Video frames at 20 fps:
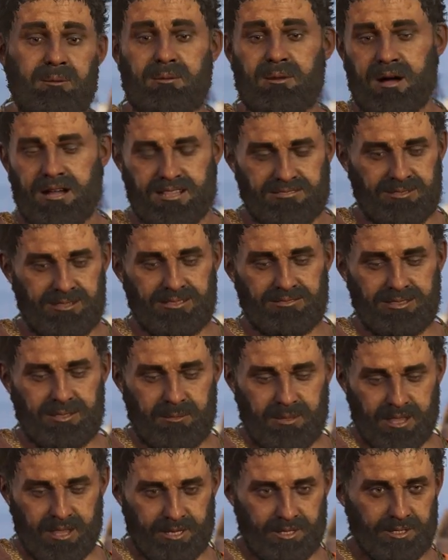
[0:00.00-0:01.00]
them and
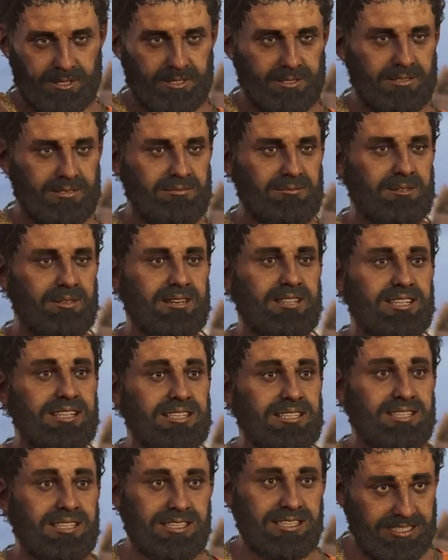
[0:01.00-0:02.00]
maybe more.
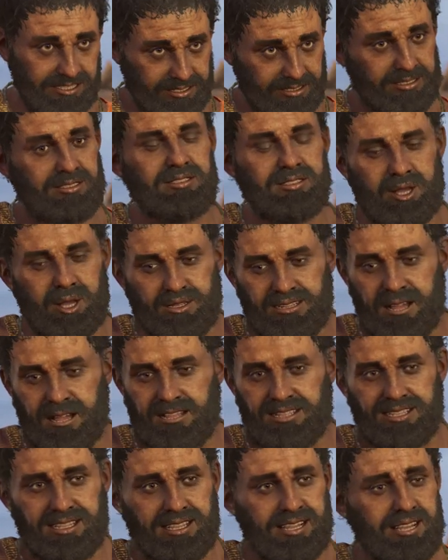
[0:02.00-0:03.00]
Breaking things,
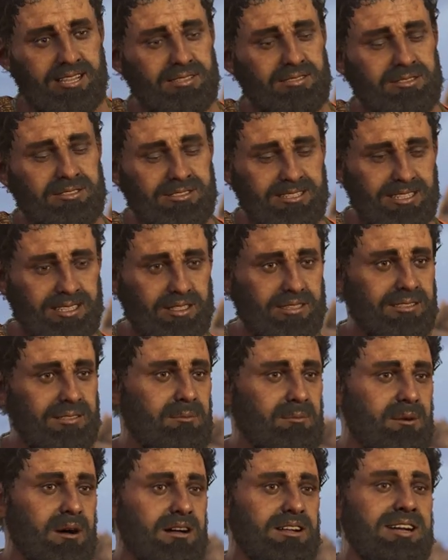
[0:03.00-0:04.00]
certainly. Steal
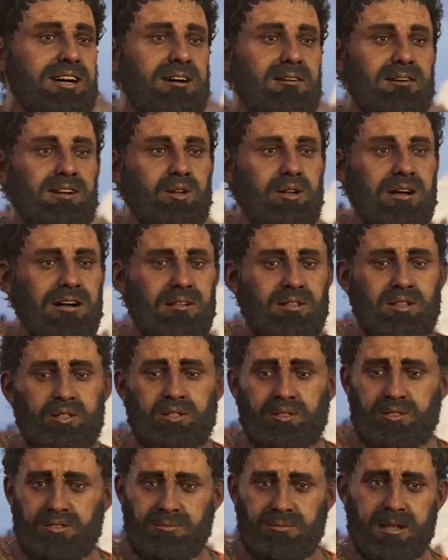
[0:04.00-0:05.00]
the money if you have
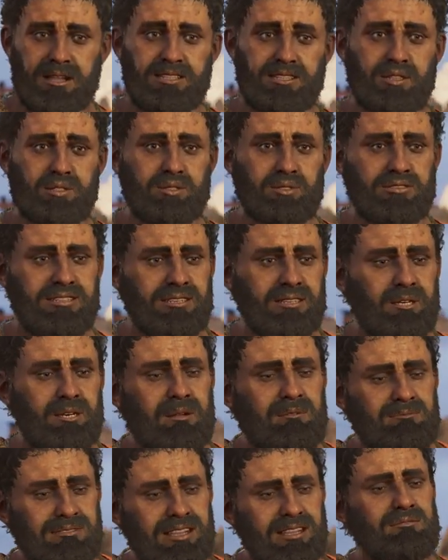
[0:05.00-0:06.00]
to, but don't
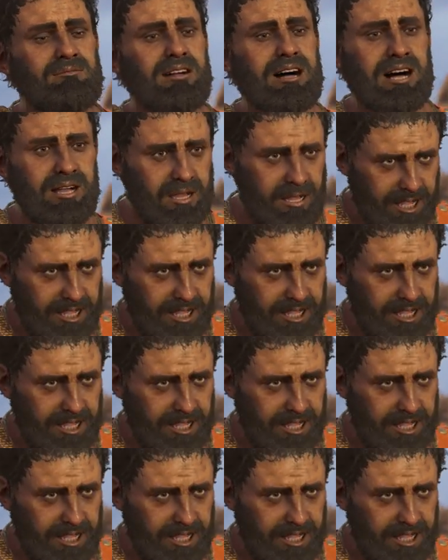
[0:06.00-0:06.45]
rob me of my